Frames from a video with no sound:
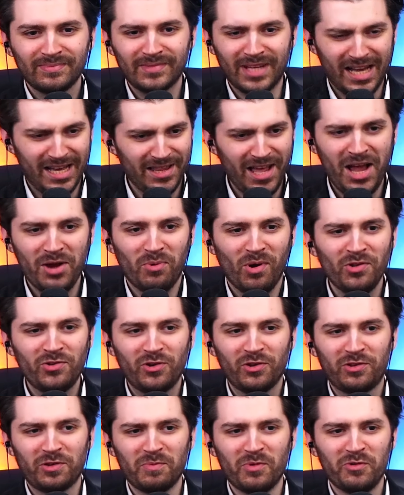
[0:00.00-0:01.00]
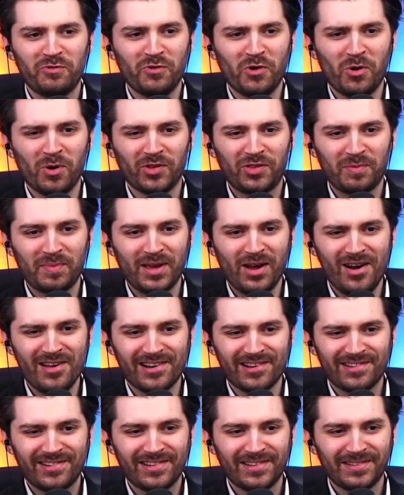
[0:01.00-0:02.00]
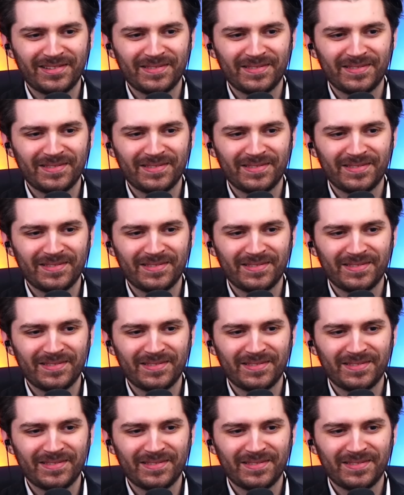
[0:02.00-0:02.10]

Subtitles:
And I want you to move forward, to be honest.